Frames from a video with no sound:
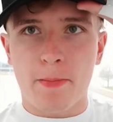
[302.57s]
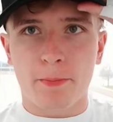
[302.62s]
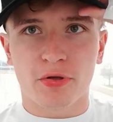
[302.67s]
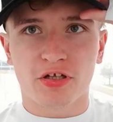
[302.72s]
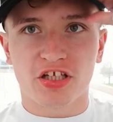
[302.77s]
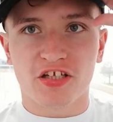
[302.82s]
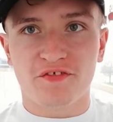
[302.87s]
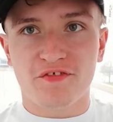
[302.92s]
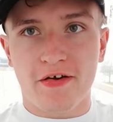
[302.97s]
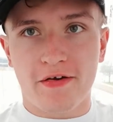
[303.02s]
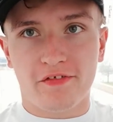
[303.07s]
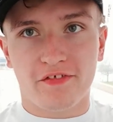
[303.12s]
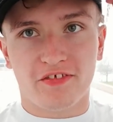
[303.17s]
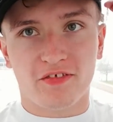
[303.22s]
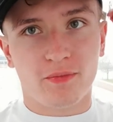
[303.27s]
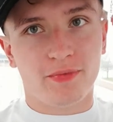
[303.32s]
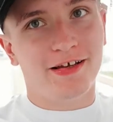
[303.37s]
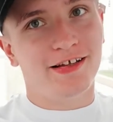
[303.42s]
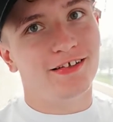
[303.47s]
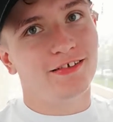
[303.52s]
I'm on the
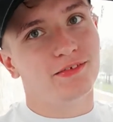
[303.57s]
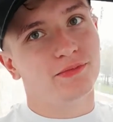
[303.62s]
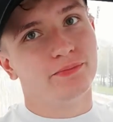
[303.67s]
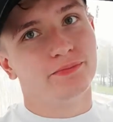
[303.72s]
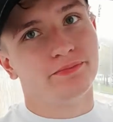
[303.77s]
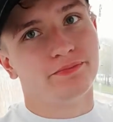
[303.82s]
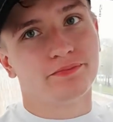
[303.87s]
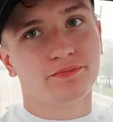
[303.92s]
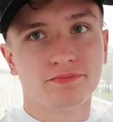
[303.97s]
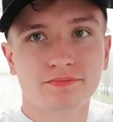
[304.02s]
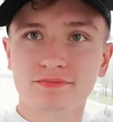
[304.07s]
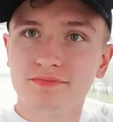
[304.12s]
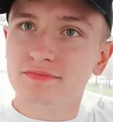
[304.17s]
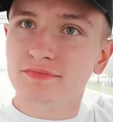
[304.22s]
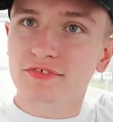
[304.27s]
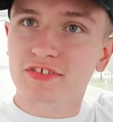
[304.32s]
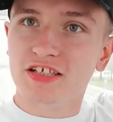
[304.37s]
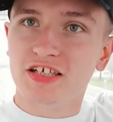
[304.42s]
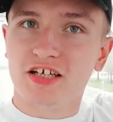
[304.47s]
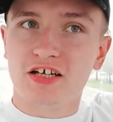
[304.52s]
Ferris wheel.
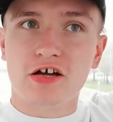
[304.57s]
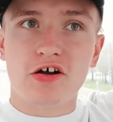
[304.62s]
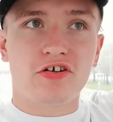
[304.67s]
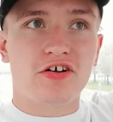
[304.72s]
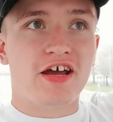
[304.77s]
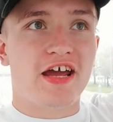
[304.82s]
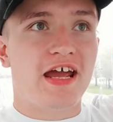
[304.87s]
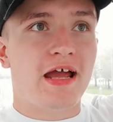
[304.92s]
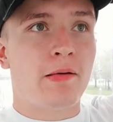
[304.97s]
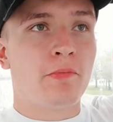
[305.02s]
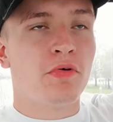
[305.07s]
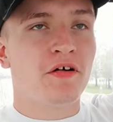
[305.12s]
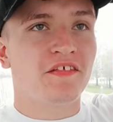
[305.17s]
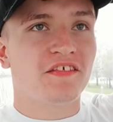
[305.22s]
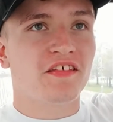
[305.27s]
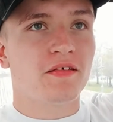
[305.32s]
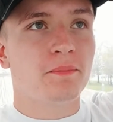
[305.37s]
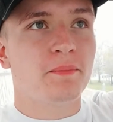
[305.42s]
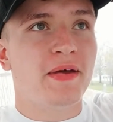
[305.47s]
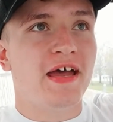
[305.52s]
Okay, I
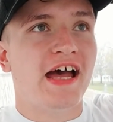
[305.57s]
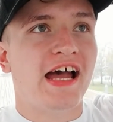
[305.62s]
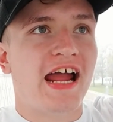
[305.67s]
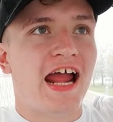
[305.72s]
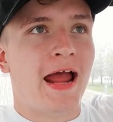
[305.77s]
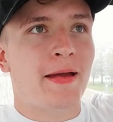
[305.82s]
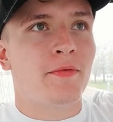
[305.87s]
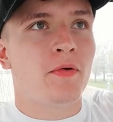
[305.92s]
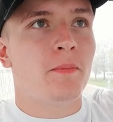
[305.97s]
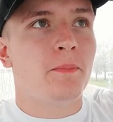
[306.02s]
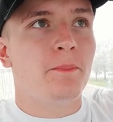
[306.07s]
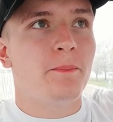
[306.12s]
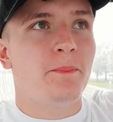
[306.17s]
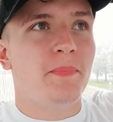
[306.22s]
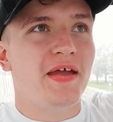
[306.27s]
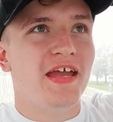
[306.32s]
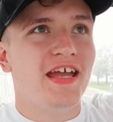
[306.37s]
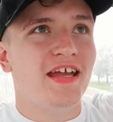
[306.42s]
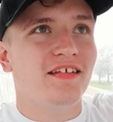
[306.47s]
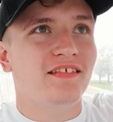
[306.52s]
must admit I am a
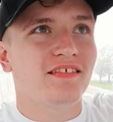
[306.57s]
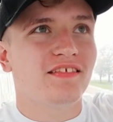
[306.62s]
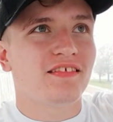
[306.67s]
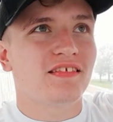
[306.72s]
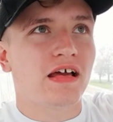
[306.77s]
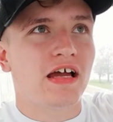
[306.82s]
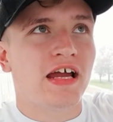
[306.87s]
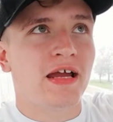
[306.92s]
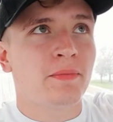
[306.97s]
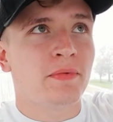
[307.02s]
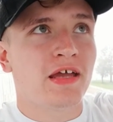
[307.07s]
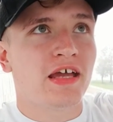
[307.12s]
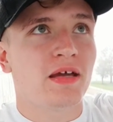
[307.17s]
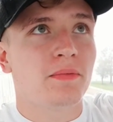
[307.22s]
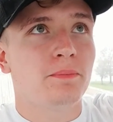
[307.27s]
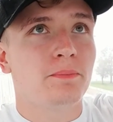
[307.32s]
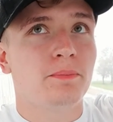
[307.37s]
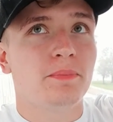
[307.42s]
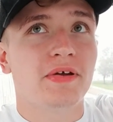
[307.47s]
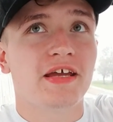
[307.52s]
bit. I am getting
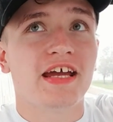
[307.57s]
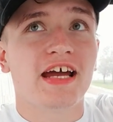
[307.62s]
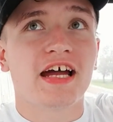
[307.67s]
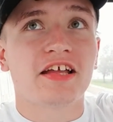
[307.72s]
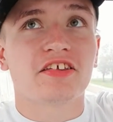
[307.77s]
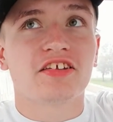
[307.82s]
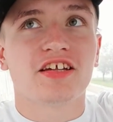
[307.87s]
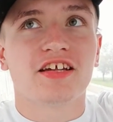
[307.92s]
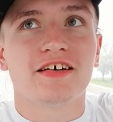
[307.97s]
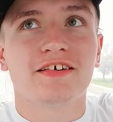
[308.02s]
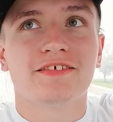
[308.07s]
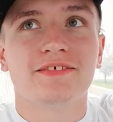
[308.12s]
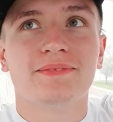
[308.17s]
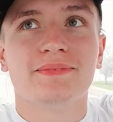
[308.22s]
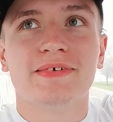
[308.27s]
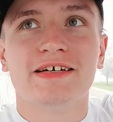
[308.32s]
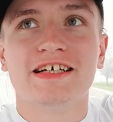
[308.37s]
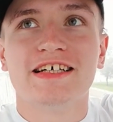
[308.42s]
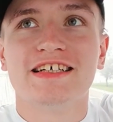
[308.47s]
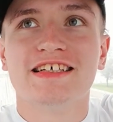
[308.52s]
a bit. I don't know,
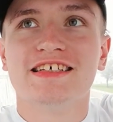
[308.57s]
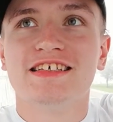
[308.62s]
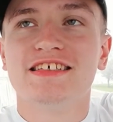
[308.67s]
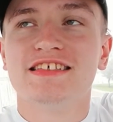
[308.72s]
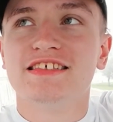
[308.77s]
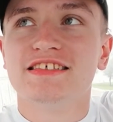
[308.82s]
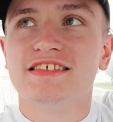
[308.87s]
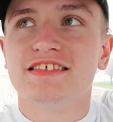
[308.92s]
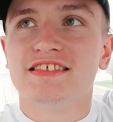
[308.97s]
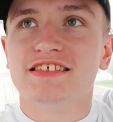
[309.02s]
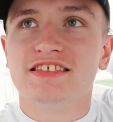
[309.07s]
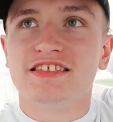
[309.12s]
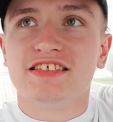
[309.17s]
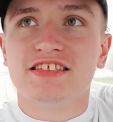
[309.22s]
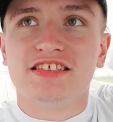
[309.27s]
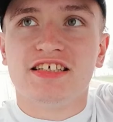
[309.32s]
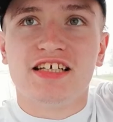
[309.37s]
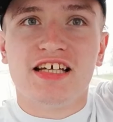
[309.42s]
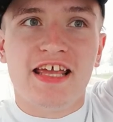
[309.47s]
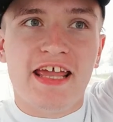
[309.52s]
but
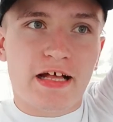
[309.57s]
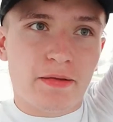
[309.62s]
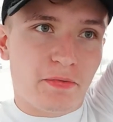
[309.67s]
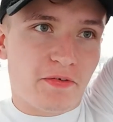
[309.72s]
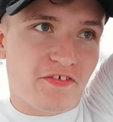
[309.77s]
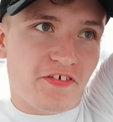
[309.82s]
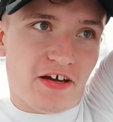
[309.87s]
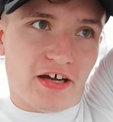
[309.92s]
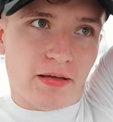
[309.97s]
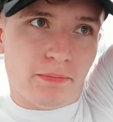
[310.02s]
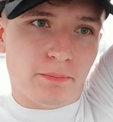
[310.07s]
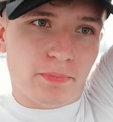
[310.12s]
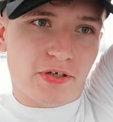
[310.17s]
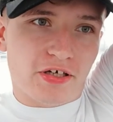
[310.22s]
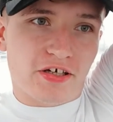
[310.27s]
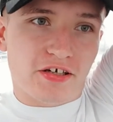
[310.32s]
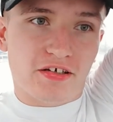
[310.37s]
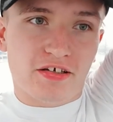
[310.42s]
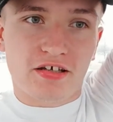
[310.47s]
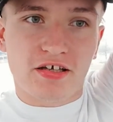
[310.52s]
it'll be fine,
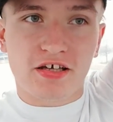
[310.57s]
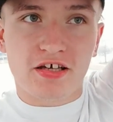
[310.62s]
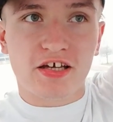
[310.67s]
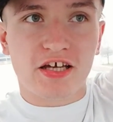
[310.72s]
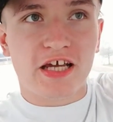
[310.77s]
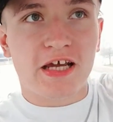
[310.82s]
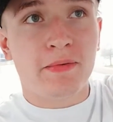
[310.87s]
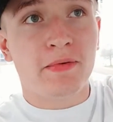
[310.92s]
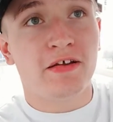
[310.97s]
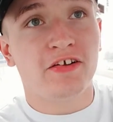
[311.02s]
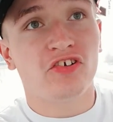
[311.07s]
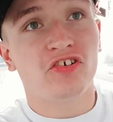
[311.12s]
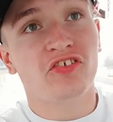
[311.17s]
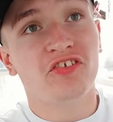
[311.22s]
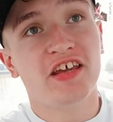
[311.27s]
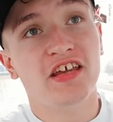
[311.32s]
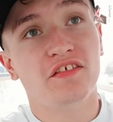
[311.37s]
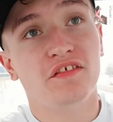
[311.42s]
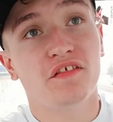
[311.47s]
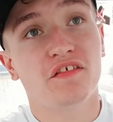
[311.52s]
but um, it just
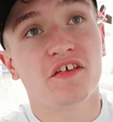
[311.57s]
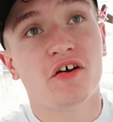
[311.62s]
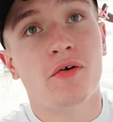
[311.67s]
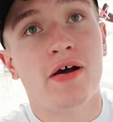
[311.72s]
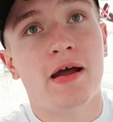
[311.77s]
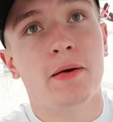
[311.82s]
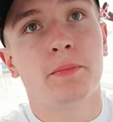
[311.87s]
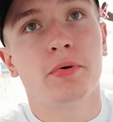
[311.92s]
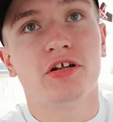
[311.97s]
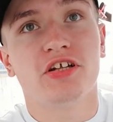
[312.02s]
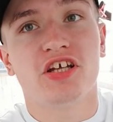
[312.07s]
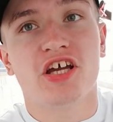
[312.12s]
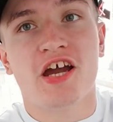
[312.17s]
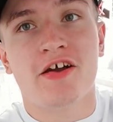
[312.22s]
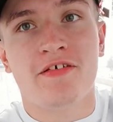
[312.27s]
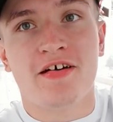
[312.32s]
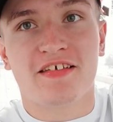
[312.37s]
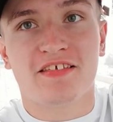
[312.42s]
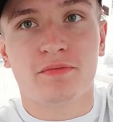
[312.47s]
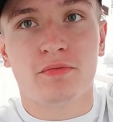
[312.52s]
takes so out on you
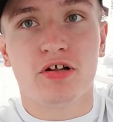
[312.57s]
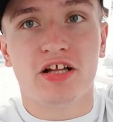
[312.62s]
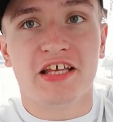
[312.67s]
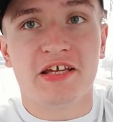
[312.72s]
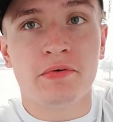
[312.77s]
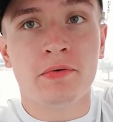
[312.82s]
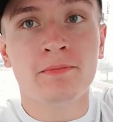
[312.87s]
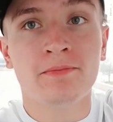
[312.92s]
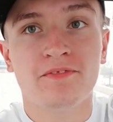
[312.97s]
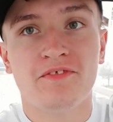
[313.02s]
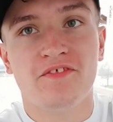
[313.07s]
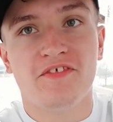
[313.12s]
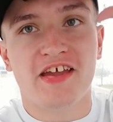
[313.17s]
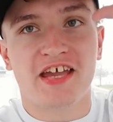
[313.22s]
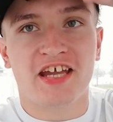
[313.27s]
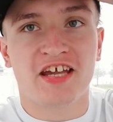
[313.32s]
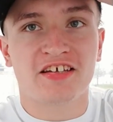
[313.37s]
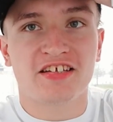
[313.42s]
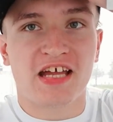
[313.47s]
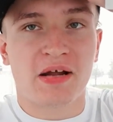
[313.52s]
as well. Like, you wouldn't
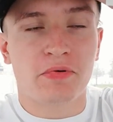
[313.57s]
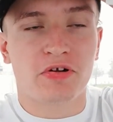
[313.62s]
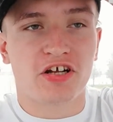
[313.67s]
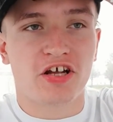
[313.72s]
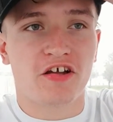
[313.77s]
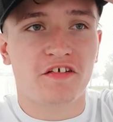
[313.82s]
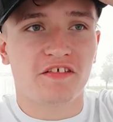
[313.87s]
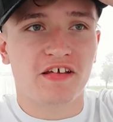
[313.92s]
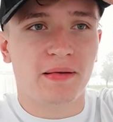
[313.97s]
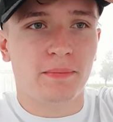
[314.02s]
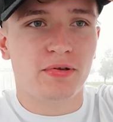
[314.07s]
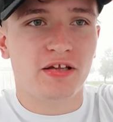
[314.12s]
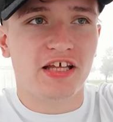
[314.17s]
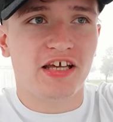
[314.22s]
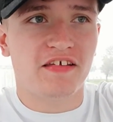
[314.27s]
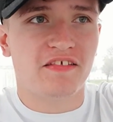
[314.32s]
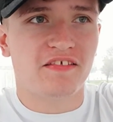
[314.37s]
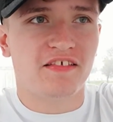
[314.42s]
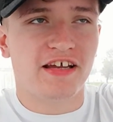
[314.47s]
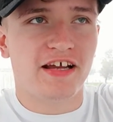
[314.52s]
think that when I going to take
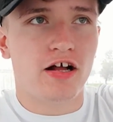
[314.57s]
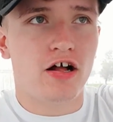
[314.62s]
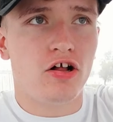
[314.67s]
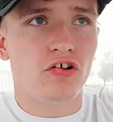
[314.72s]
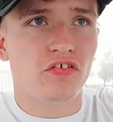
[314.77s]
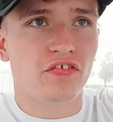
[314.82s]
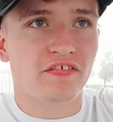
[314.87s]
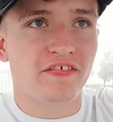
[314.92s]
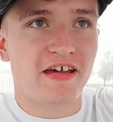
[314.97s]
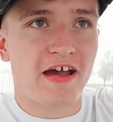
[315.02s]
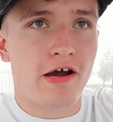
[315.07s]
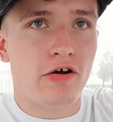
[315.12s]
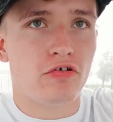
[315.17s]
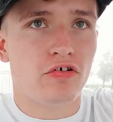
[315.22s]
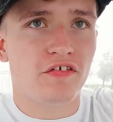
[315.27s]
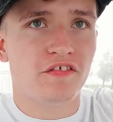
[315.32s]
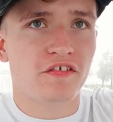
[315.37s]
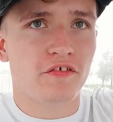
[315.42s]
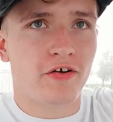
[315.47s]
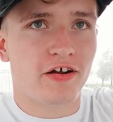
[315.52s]
places like Alton
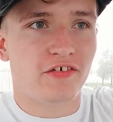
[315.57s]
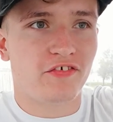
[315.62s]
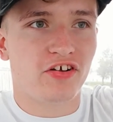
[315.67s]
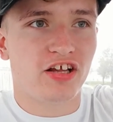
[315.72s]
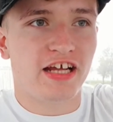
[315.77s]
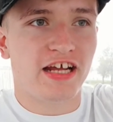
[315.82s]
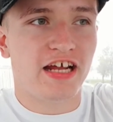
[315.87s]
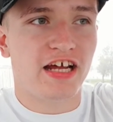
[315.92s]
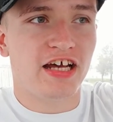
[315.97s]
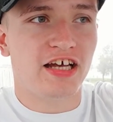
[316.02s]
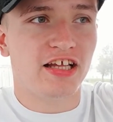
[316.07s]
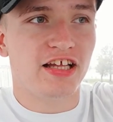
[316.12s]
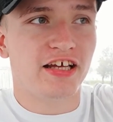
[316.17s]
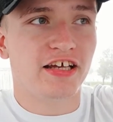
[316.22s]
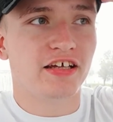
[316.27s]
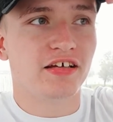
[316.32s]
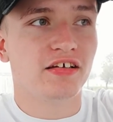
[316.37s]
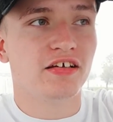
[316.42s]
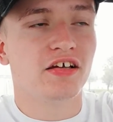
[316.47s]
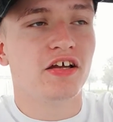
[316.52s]
Towers or anything like that,
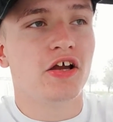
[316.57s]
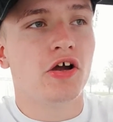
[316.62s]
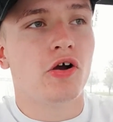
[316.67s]
like